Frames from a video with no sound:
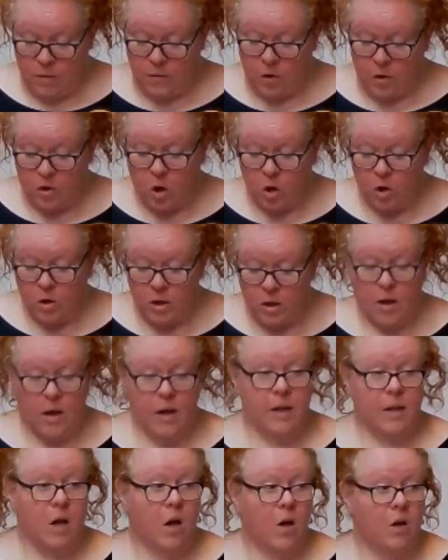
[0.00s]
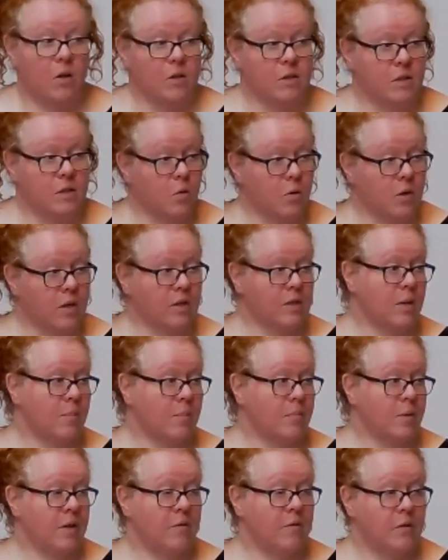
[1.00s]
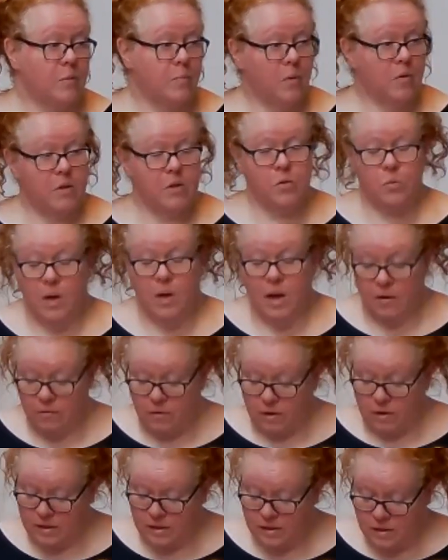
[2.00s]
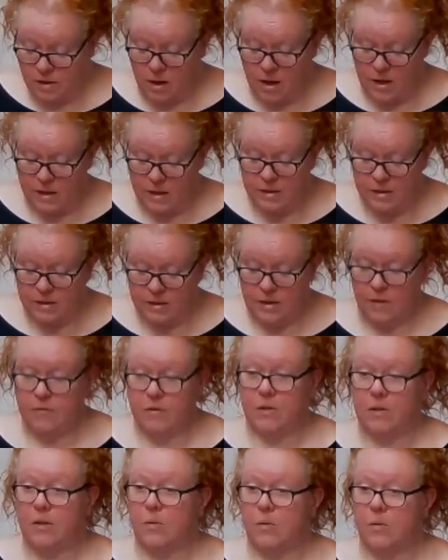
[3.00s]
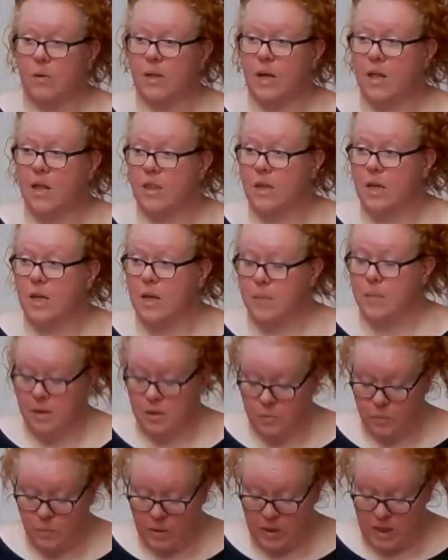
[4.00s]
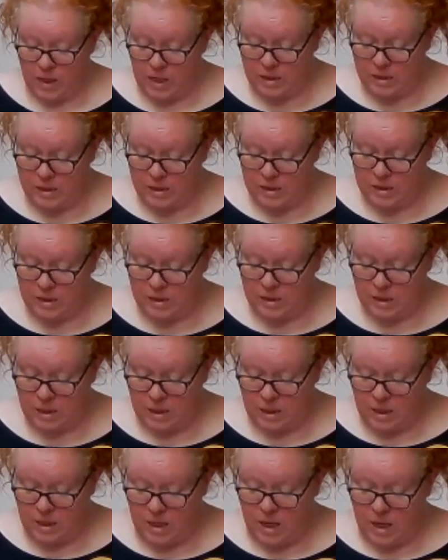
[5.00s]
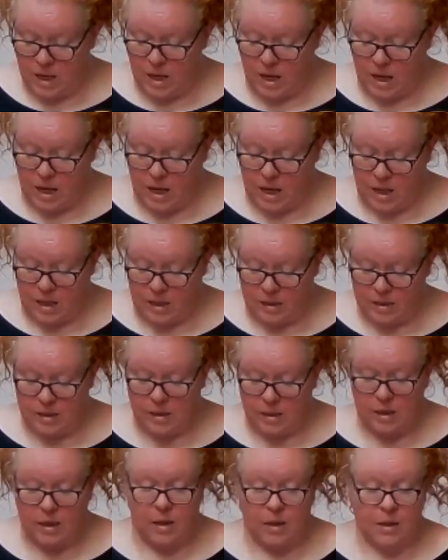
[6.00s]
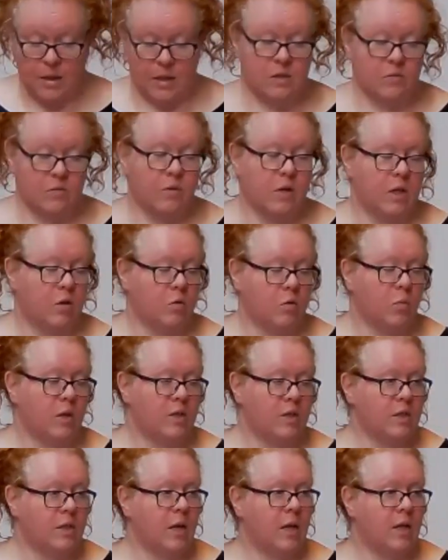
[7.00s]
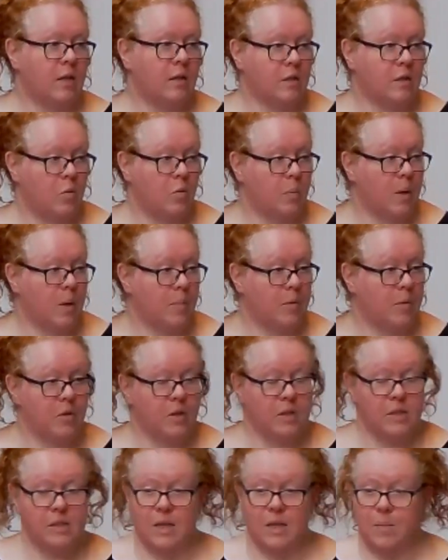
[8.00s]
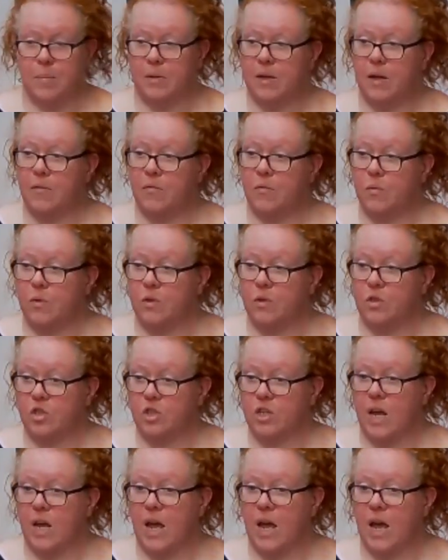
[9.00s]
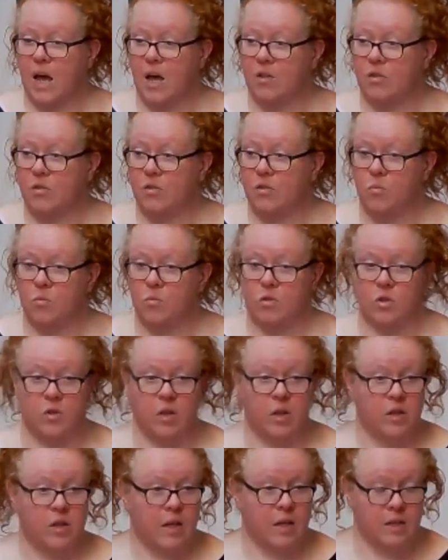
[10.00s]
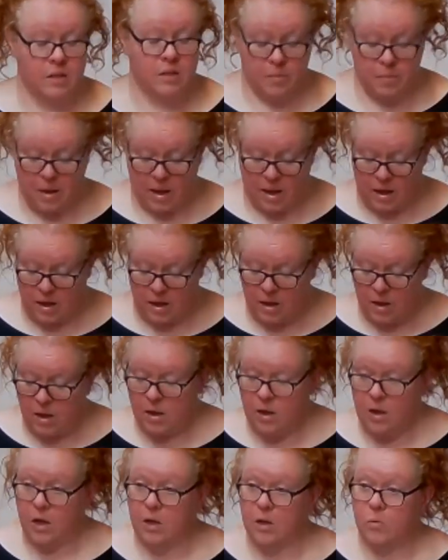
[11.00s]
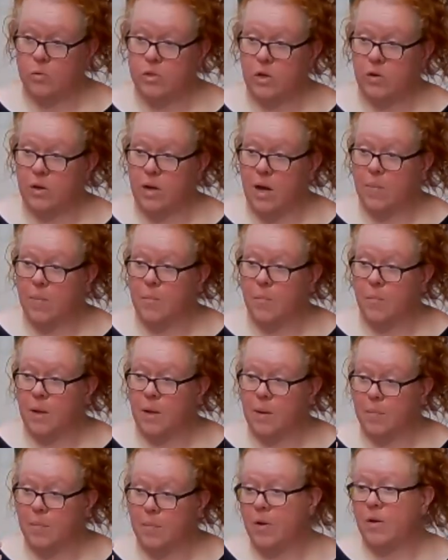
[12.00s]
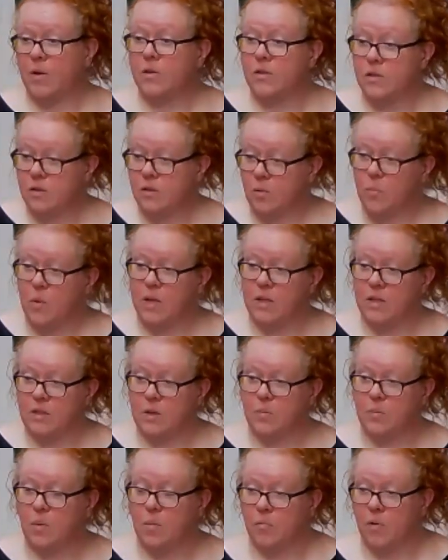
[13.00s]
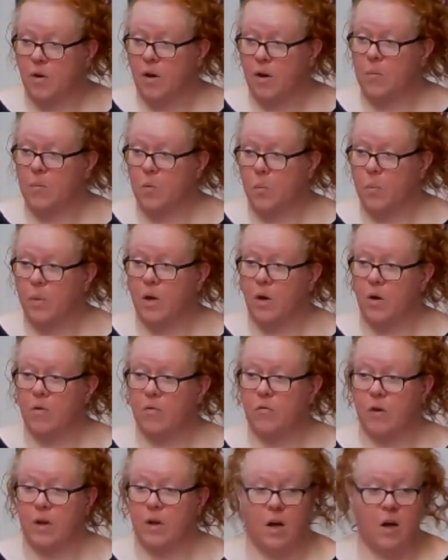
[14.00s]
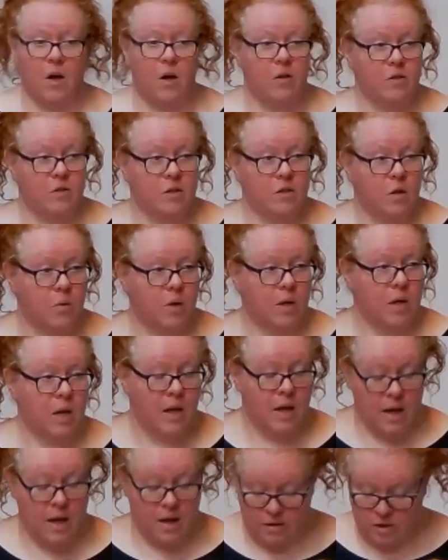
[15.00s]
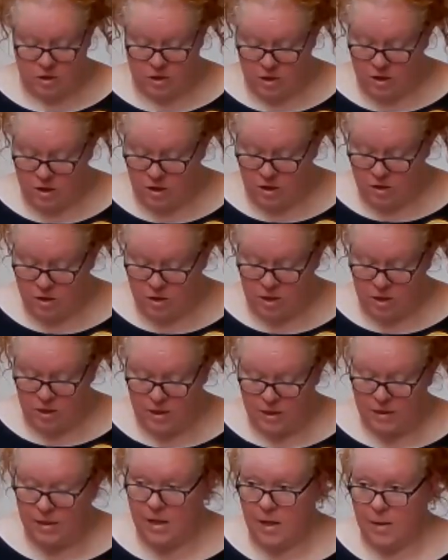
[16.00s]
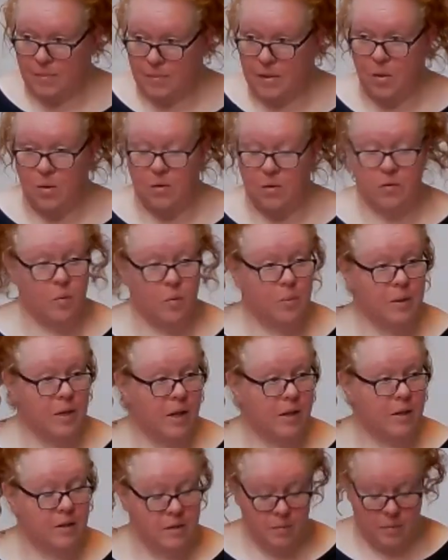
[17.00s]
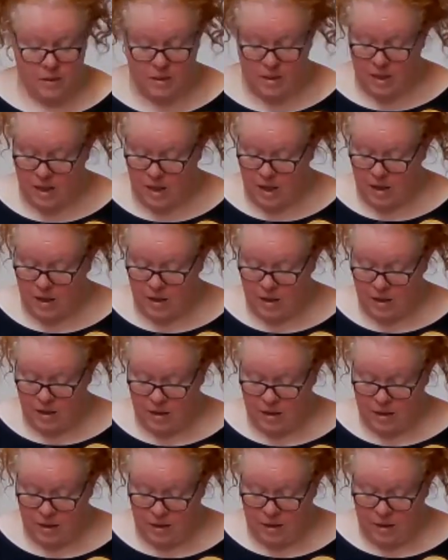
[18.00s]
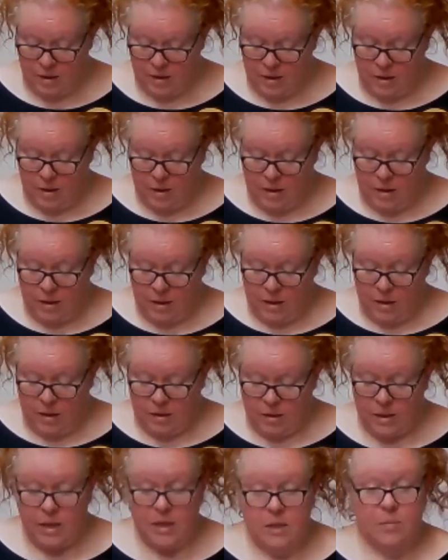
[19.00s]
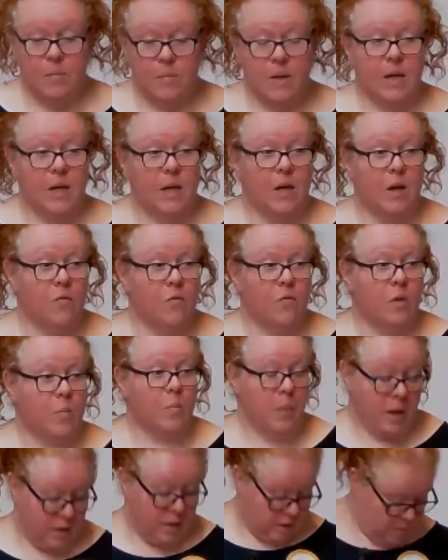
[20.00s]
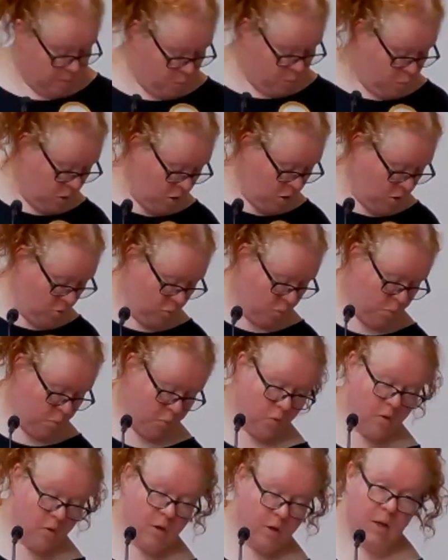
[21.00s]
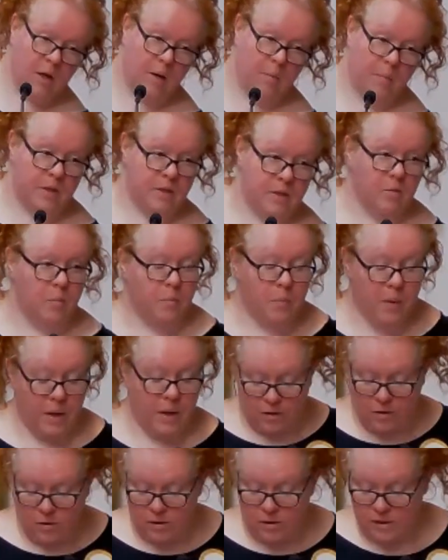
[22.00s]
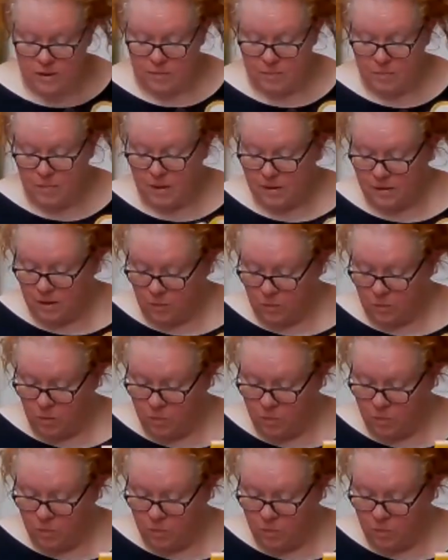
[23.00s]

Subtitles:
We've got an online heart and soul contemplative spiritual gathering tonight at 7 when our theme is peace. And that's a really good way to get to know people on a deeper level and share our thoughts on the things that matter. You can also come in person on Wednesday when Brian will be offering a heart and soul here at the church. Let him know if you're planning to be there. The next meeting of the Better World Book Club is on Bank Holiday Monday.